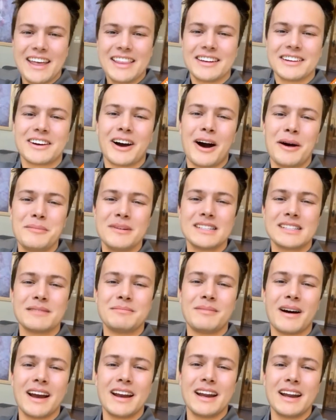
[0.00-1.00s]
Their comments.
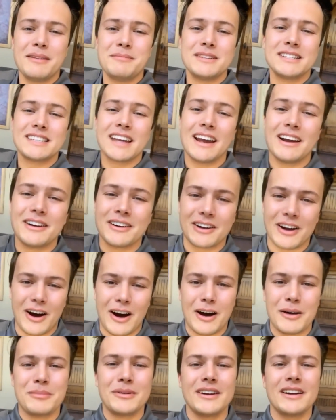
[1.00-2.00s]
My name is Eric
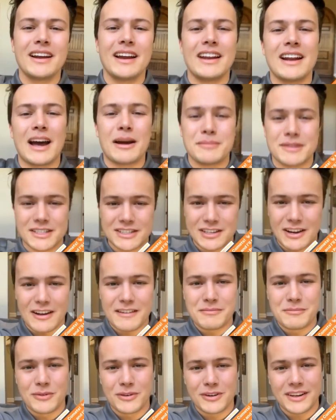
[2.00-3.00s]
Aaberg, and I'm a
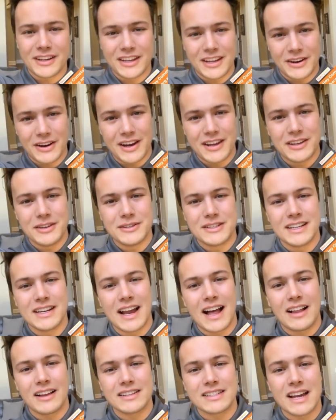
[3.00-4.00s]
sophomore here at UT
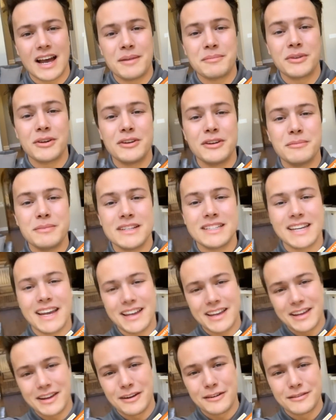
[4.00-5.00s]
Dallas. I'm going to be
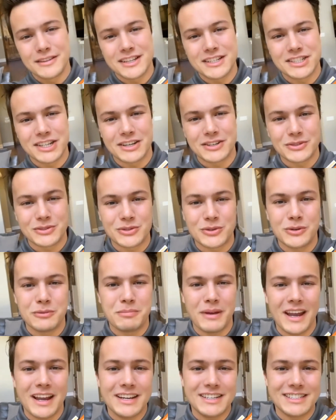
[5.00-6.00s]
taking over the Jindal School
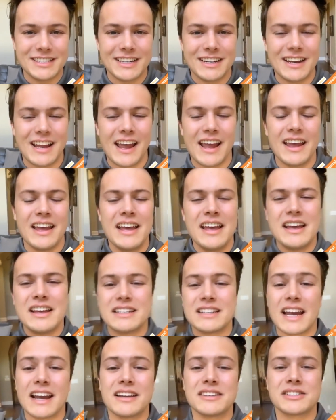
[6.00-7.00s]
page today
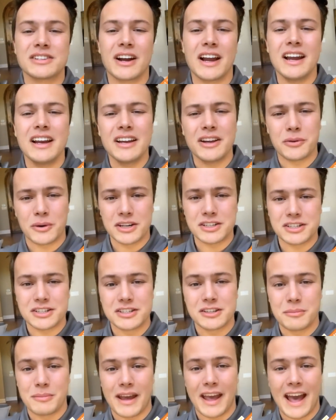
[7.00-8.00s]
to answer any
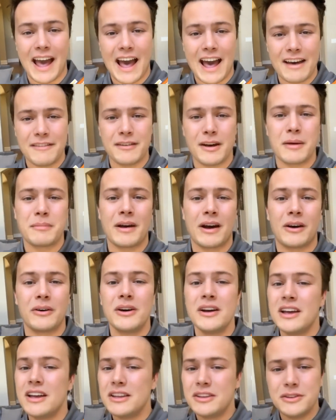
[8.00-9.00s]
questions you may have
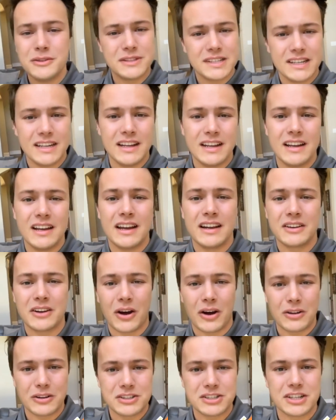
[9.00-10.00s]
about UTD and
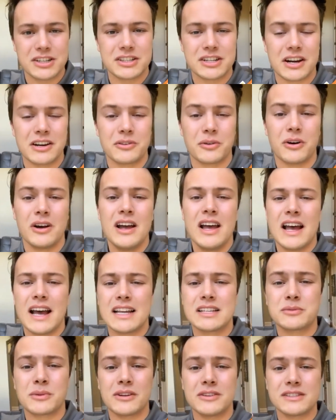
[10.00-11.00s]
college in general,
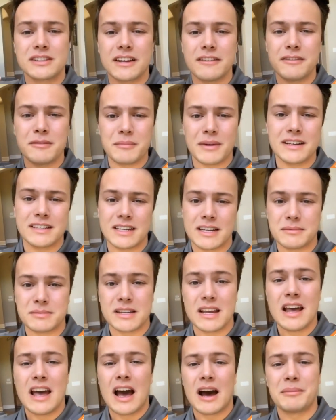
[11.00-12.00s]
as well as giving my
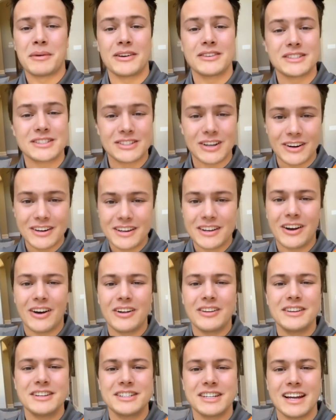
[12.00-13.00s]
tips about starting
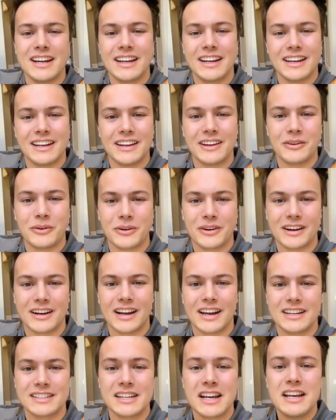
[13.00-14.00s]
college and getting
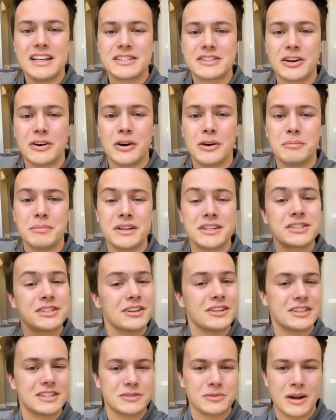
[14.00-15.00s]
organized. So be
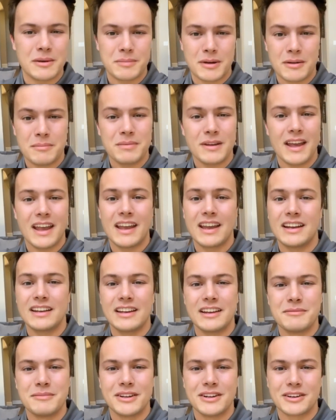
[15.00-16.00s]
sure to swipe up
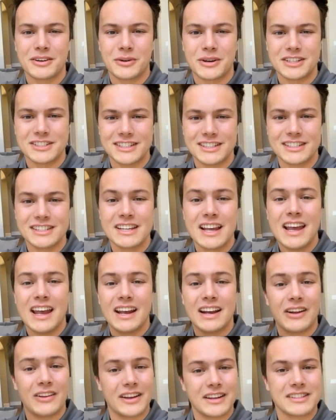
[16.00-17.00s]
and give me your questions,
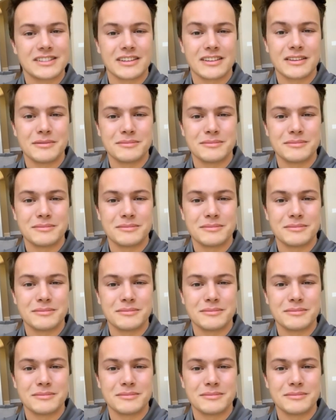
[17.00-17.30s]
and I'll answer them